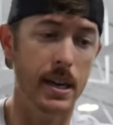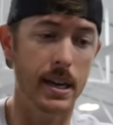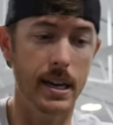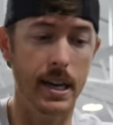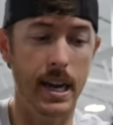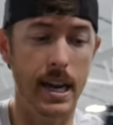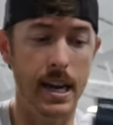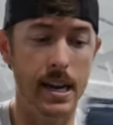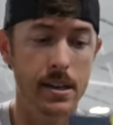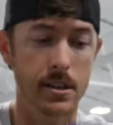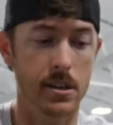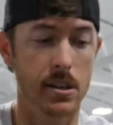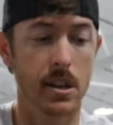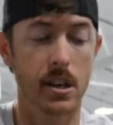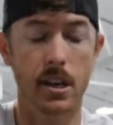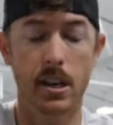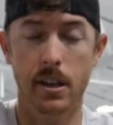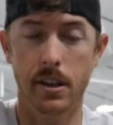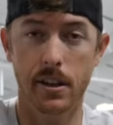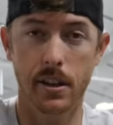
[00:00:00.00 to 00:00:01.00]
It has
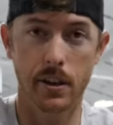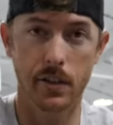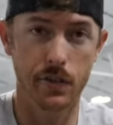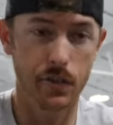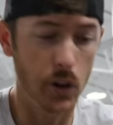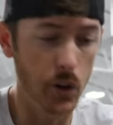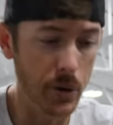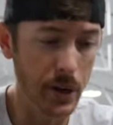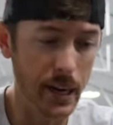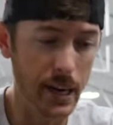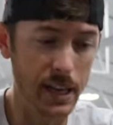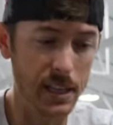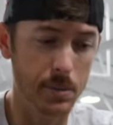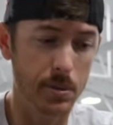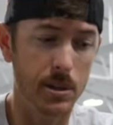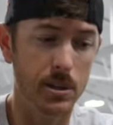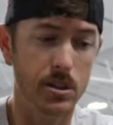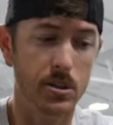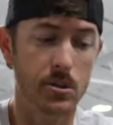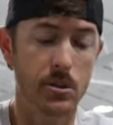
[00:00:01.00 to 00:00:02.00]
the floating
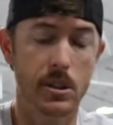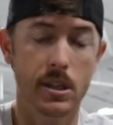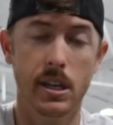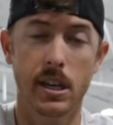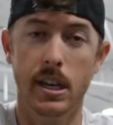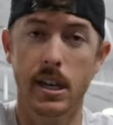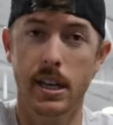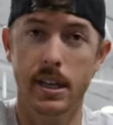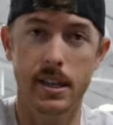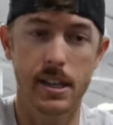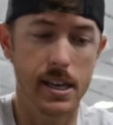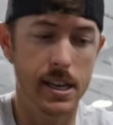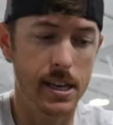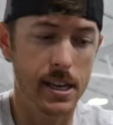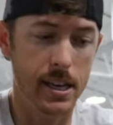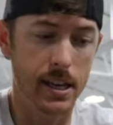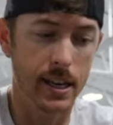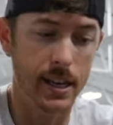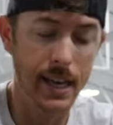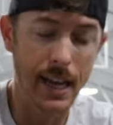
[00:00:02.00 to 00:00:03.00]
aspect to it,
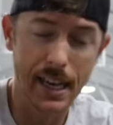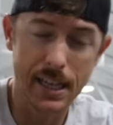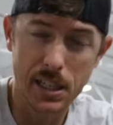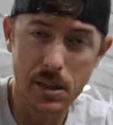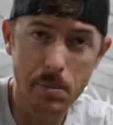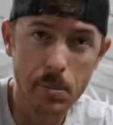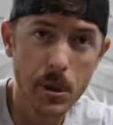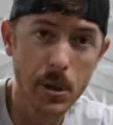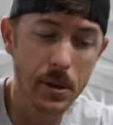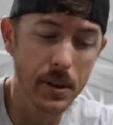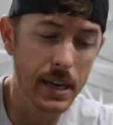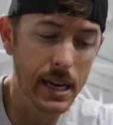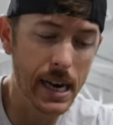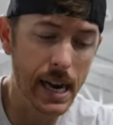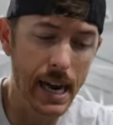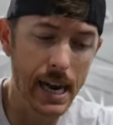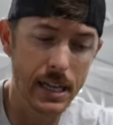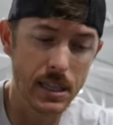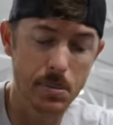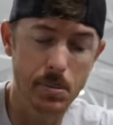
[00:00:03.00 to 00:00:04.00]
the castability
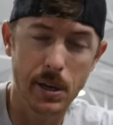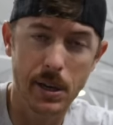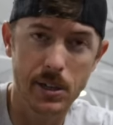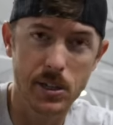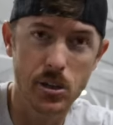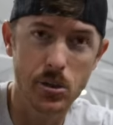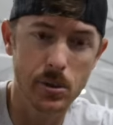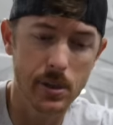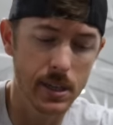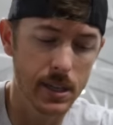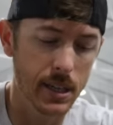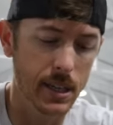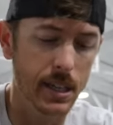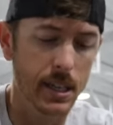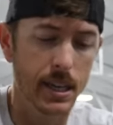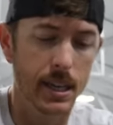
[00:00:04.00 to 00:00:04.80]
aspect to it,